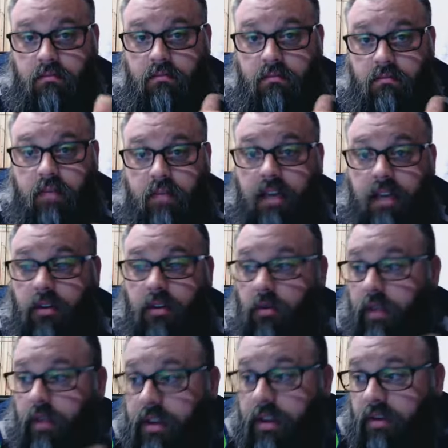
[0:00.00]
either
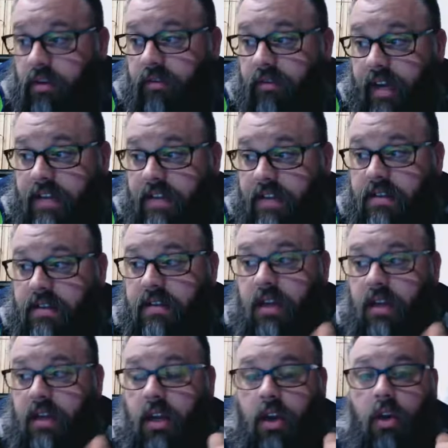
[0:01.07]
with your device
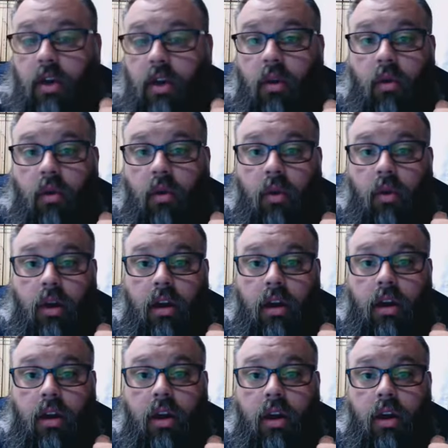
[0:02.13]
or
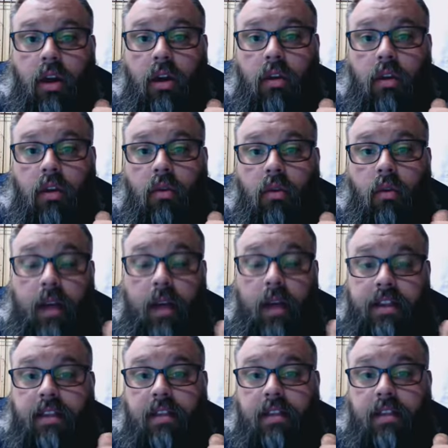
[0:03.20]

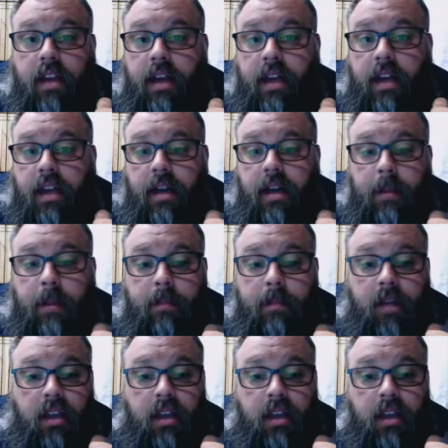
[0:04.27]
with your